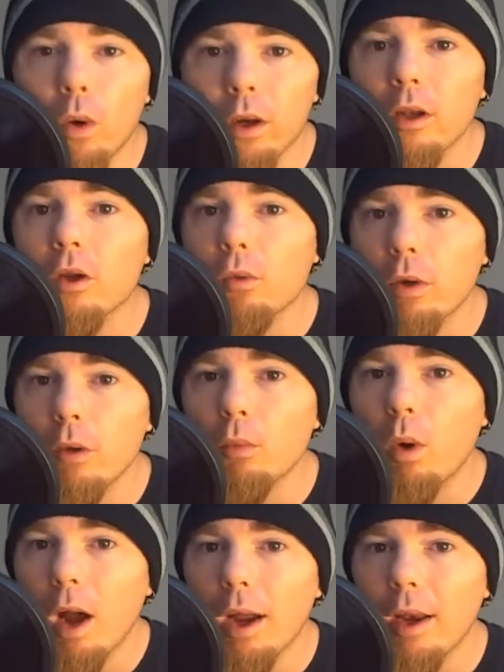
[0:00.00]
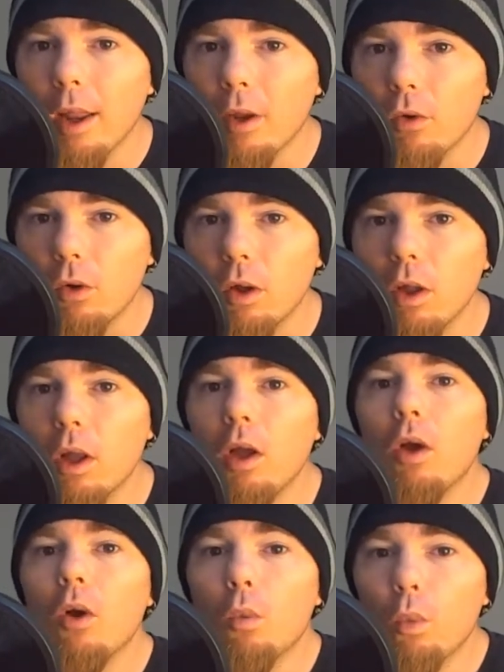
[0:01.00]
degree wide angle
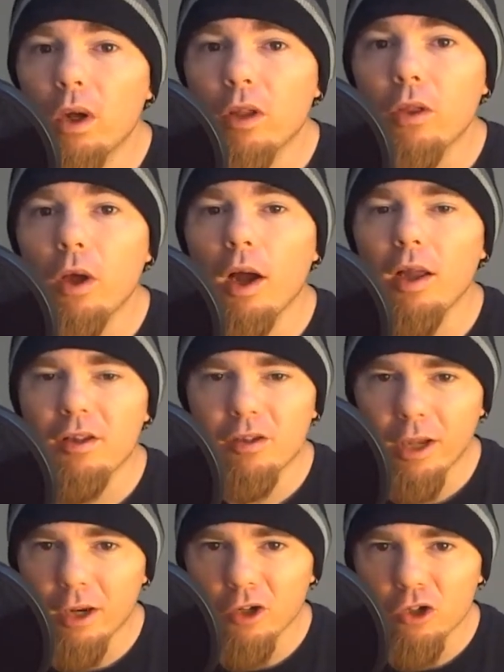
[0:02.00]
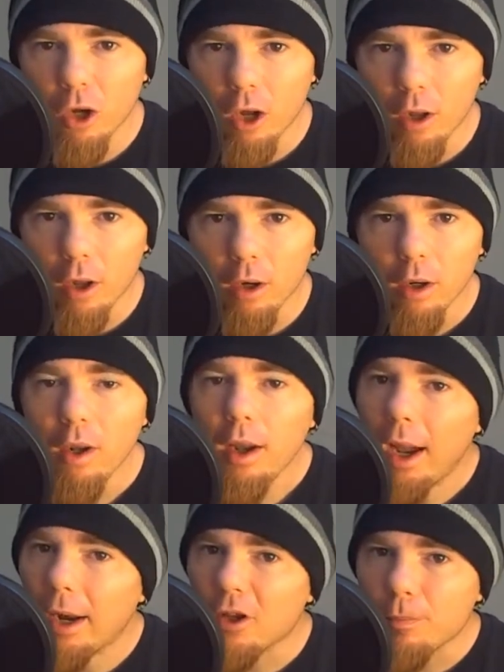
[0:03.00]
with a steady shot on,
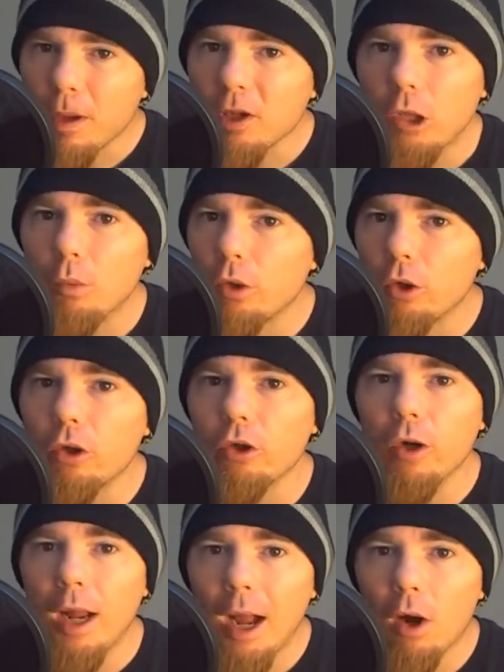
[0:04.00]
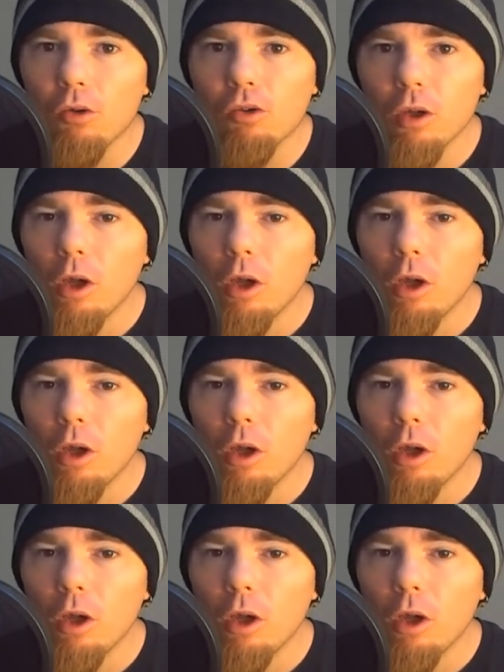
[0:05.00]
and especially when you're in your house,